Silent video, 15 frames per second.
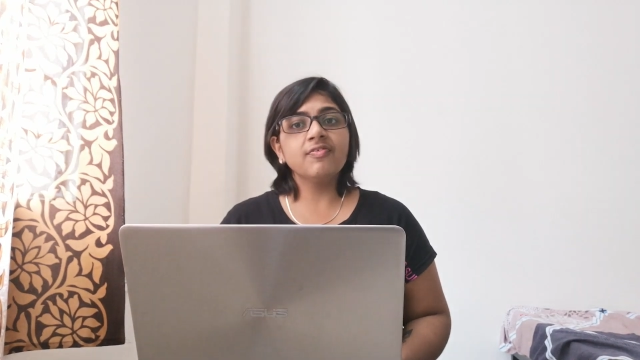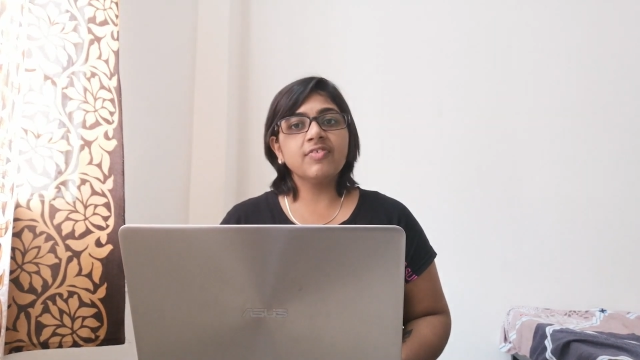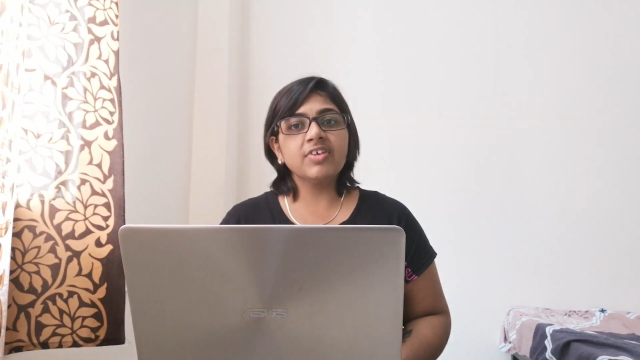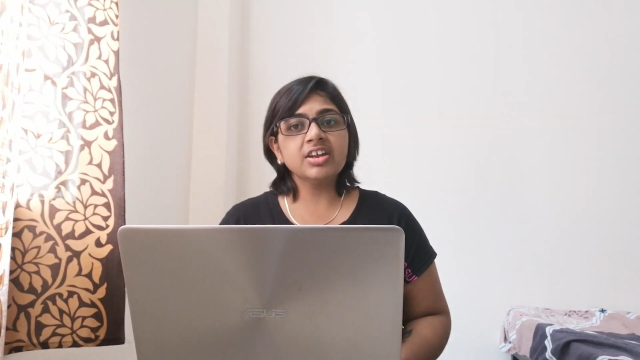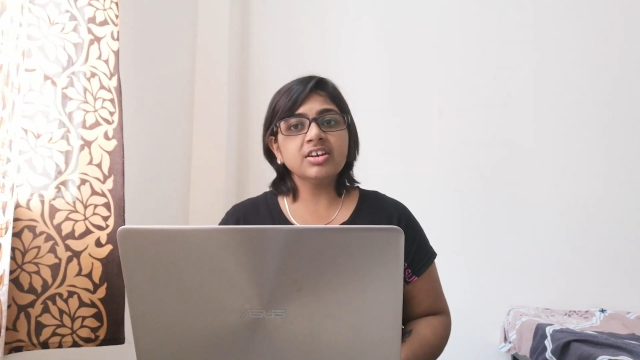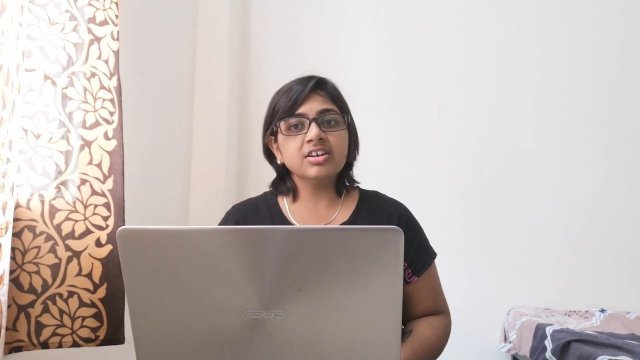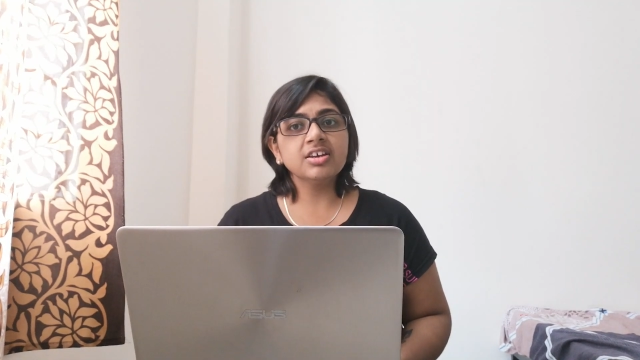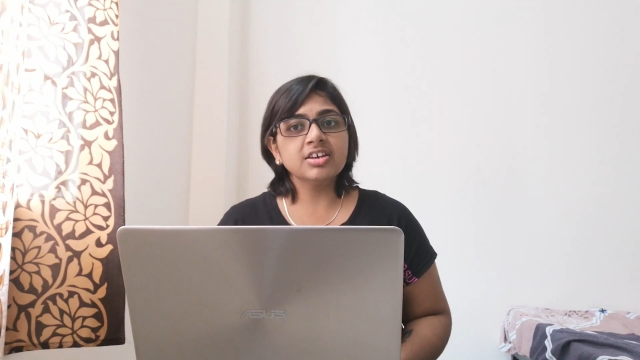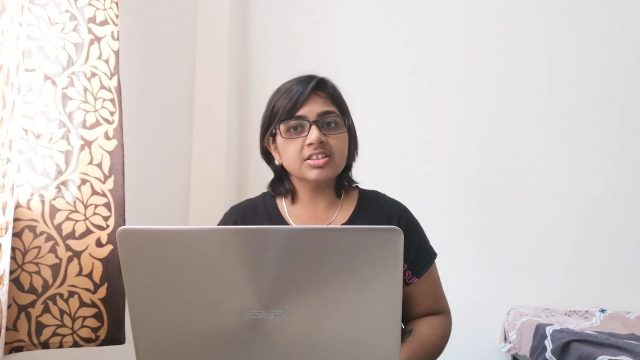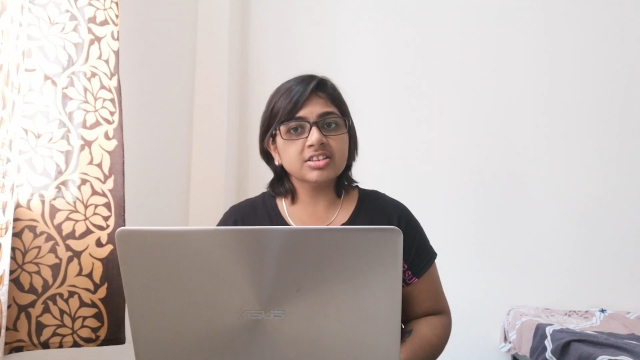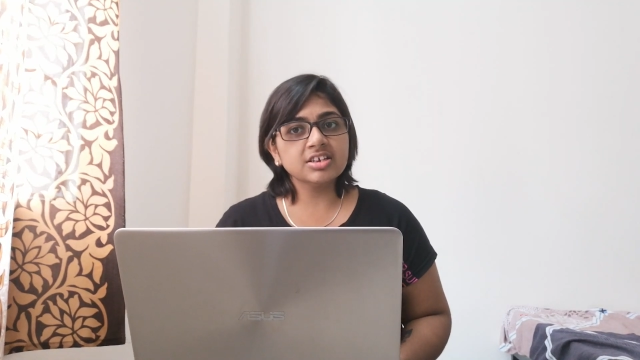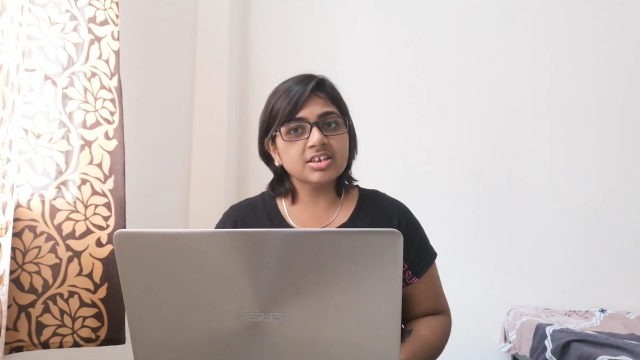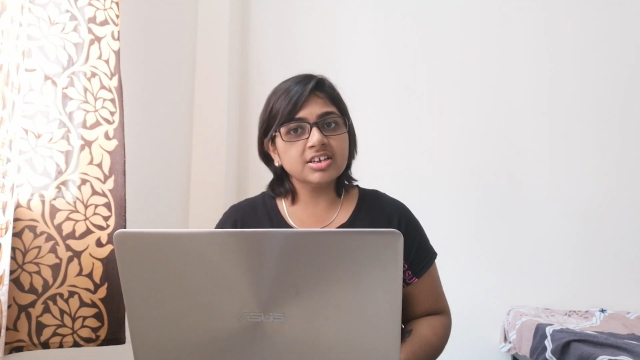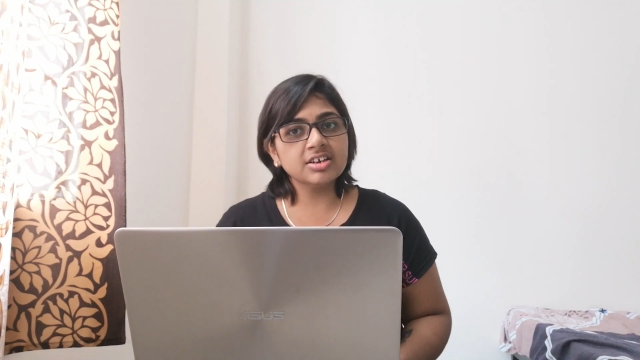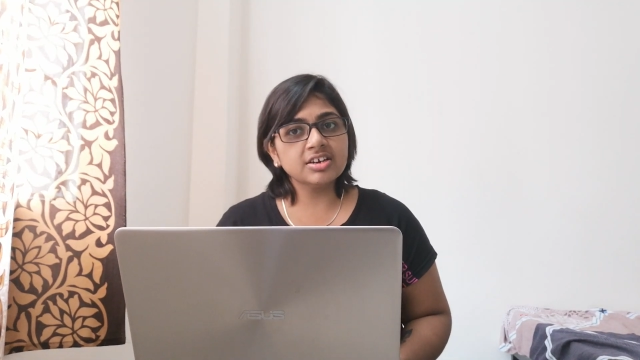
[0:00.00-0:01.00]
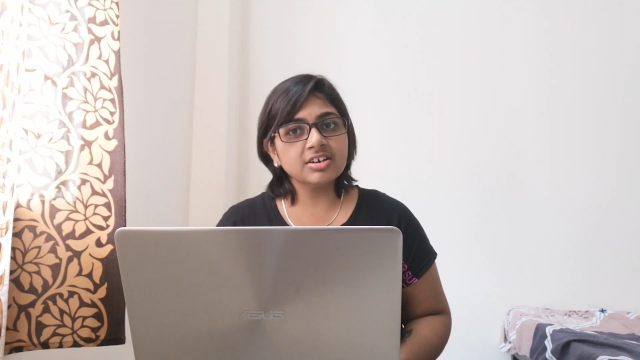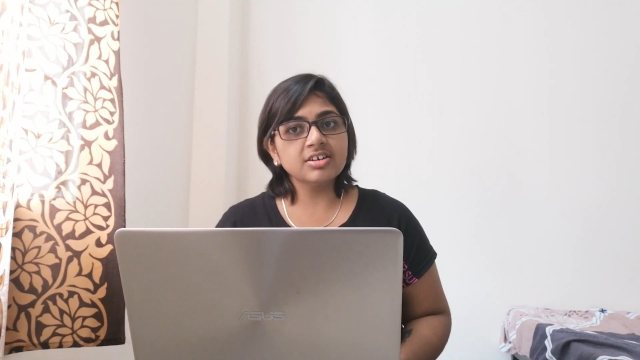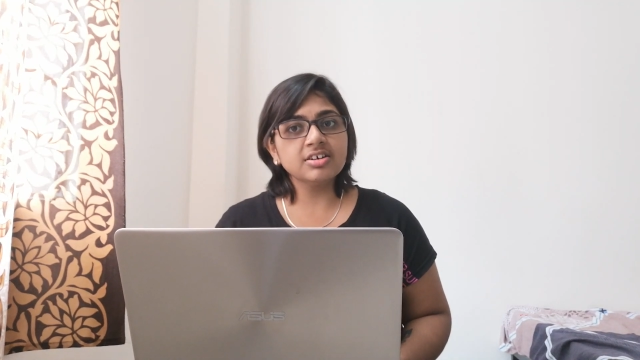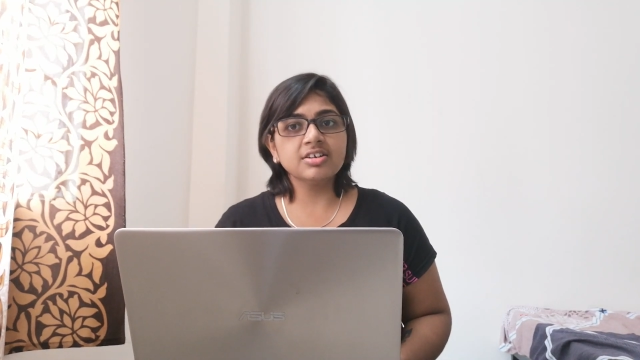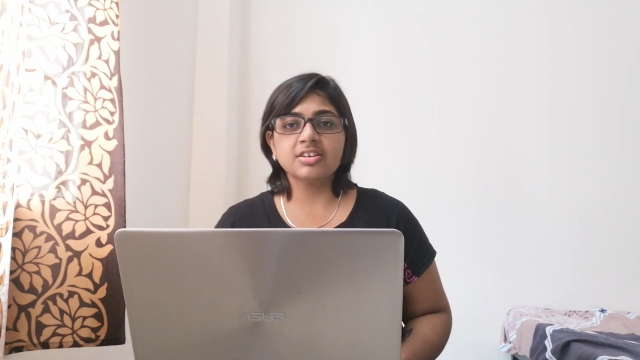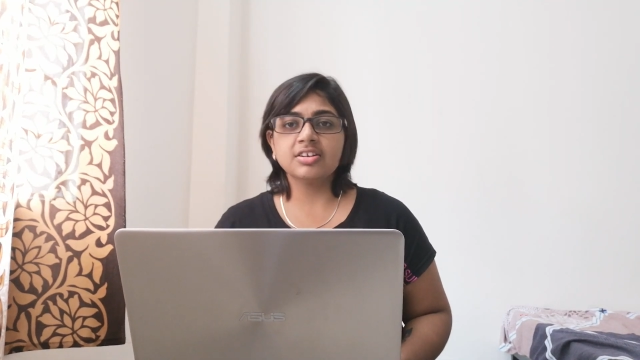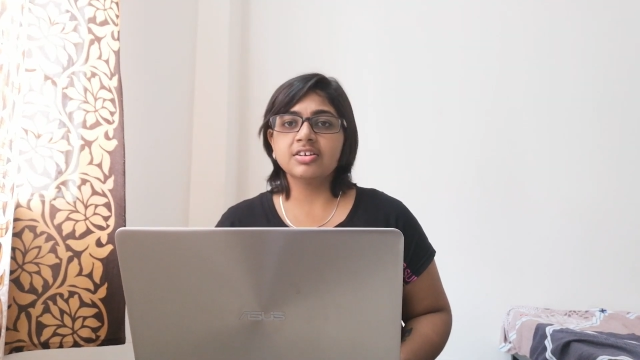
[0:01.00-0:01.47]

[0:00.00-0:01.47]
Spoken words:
when in the year